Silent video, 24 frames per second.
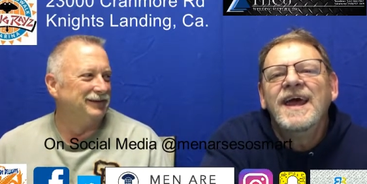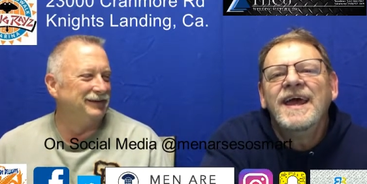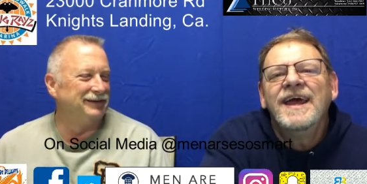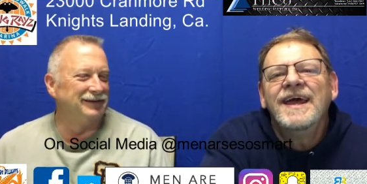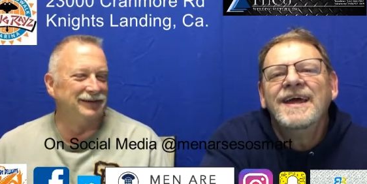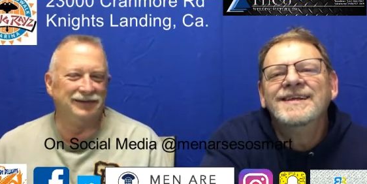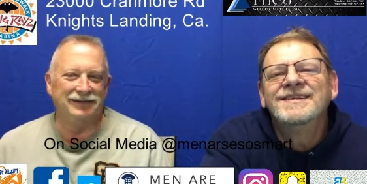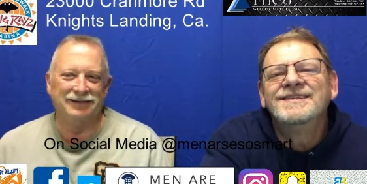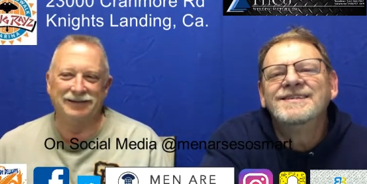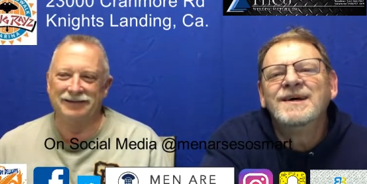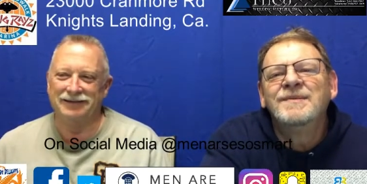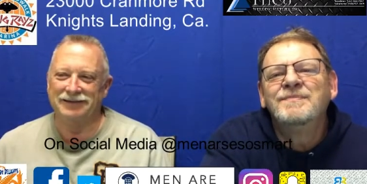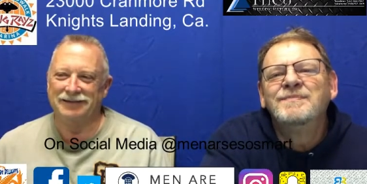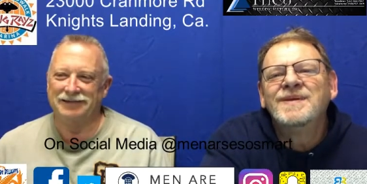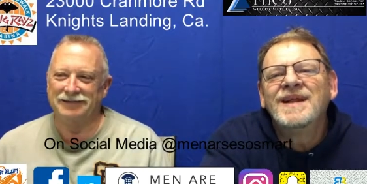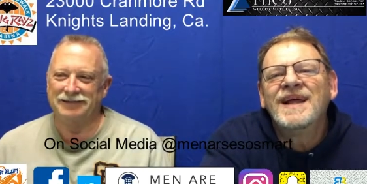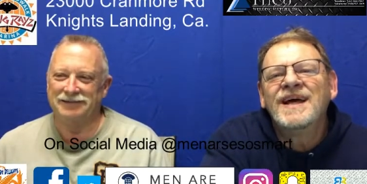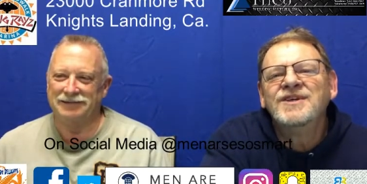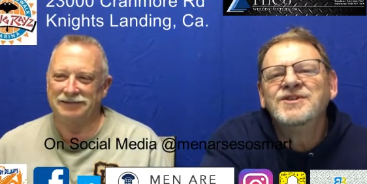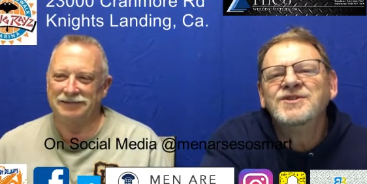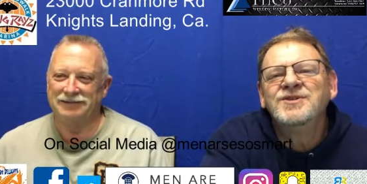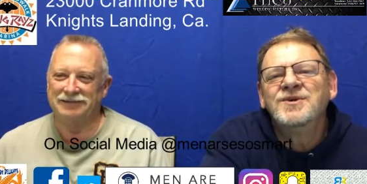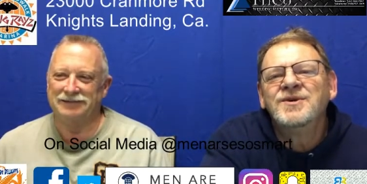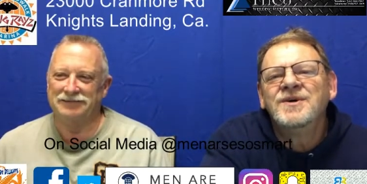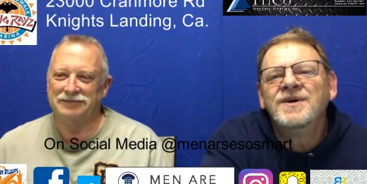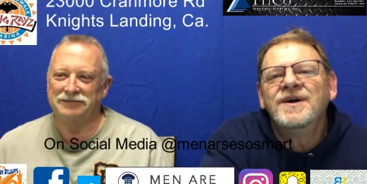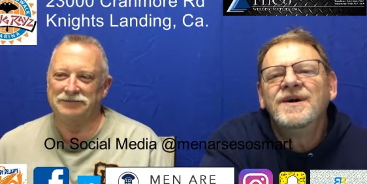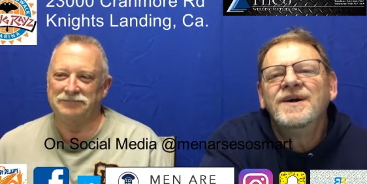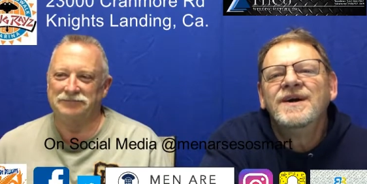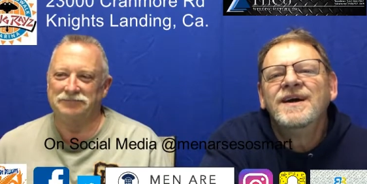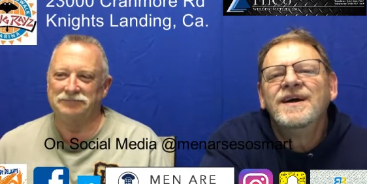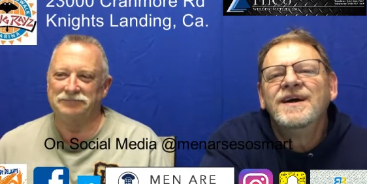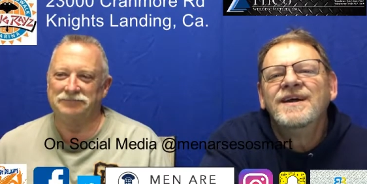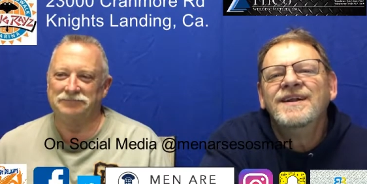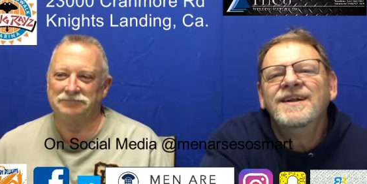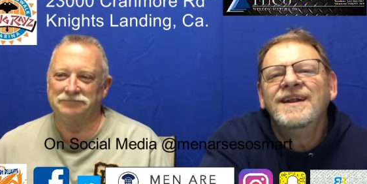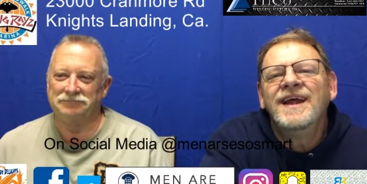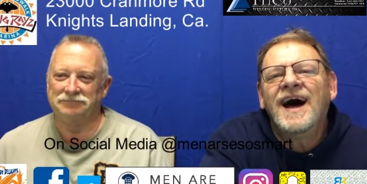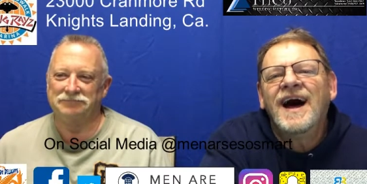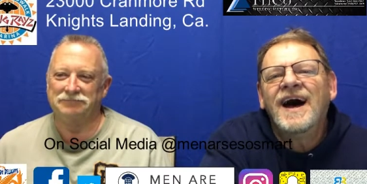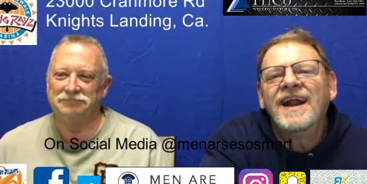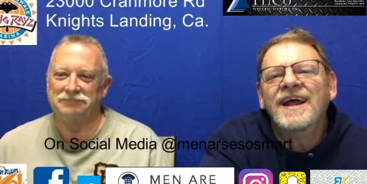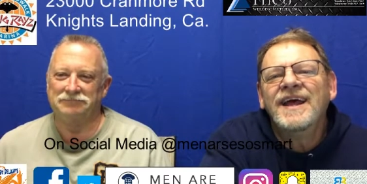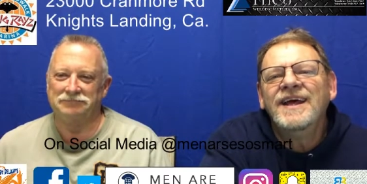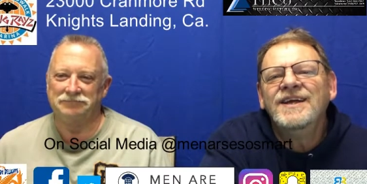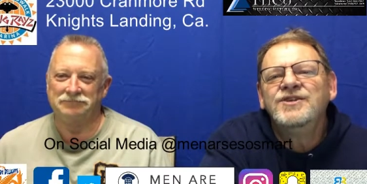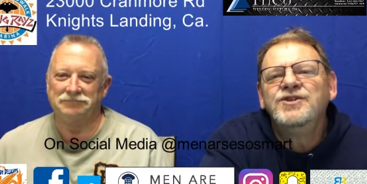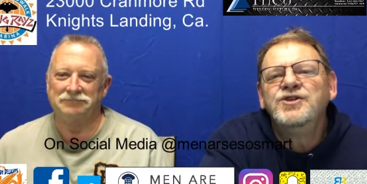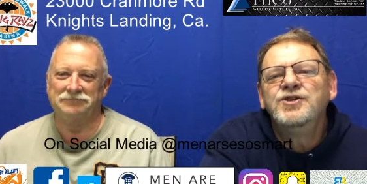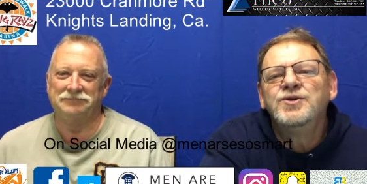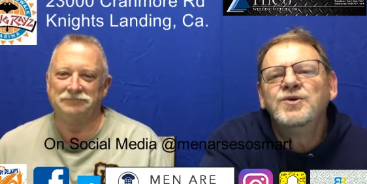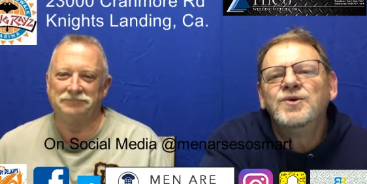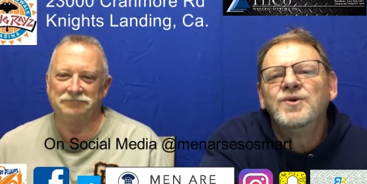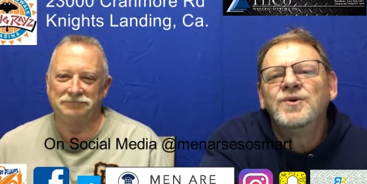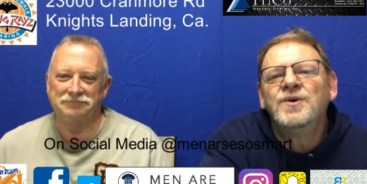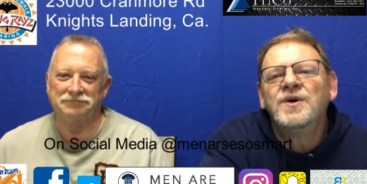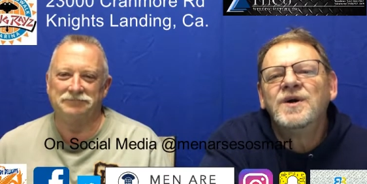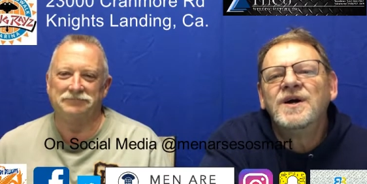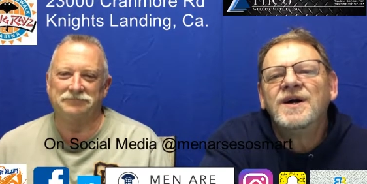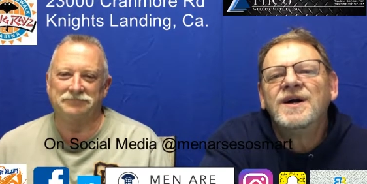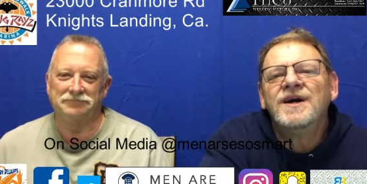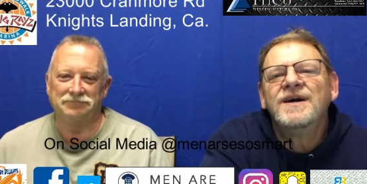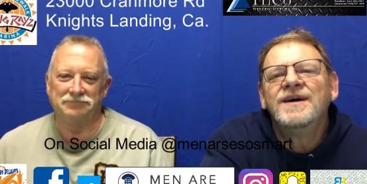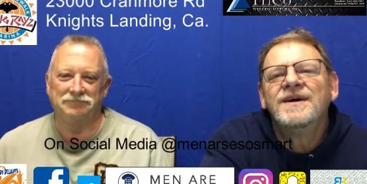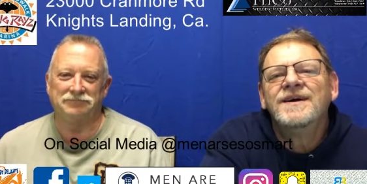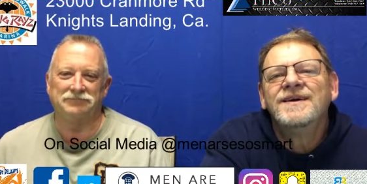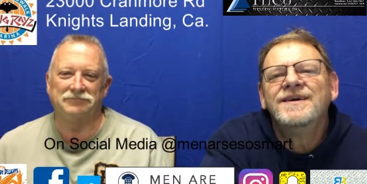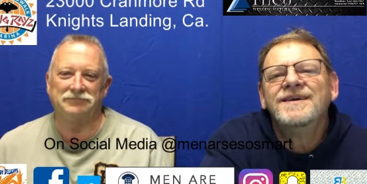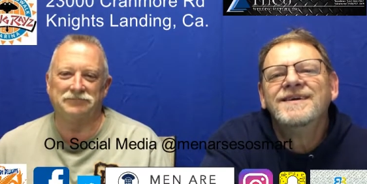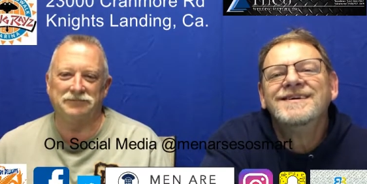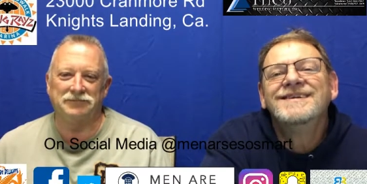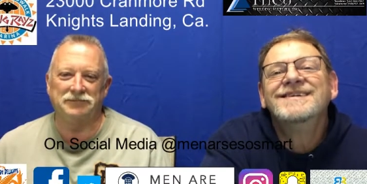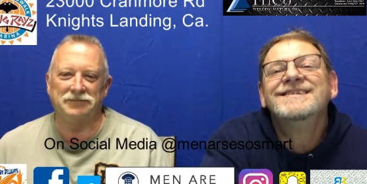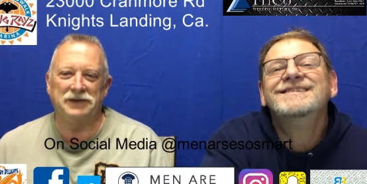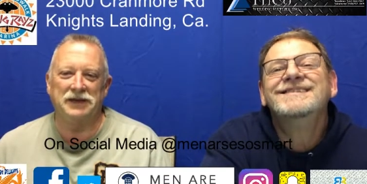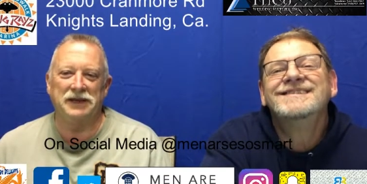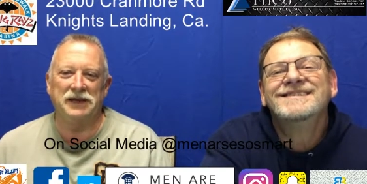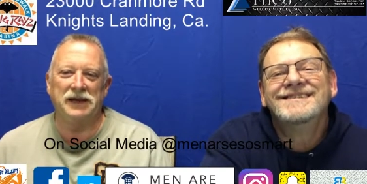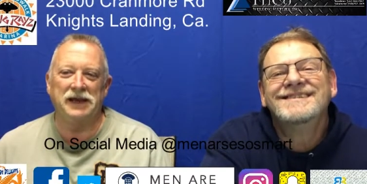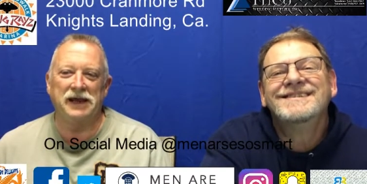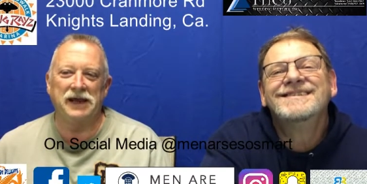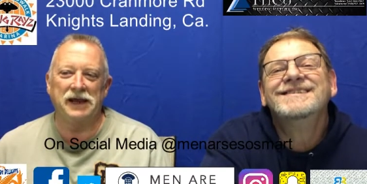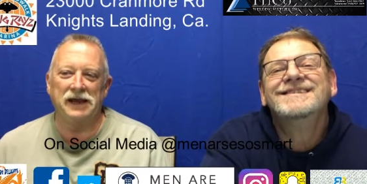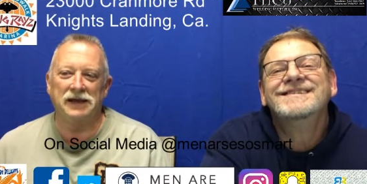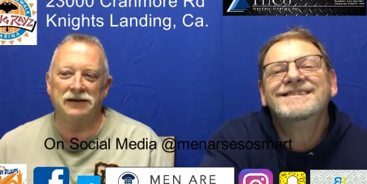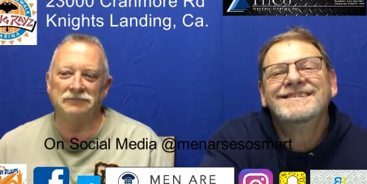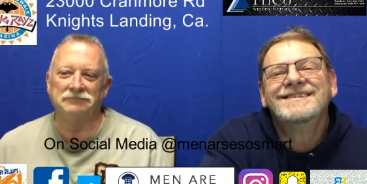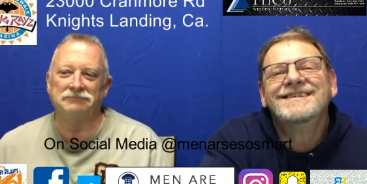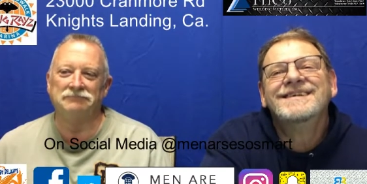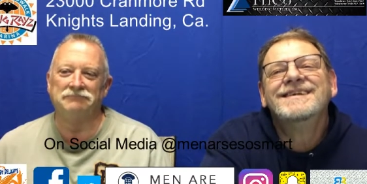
Speaker 1: It's a pleasure, not a chore. Yeah.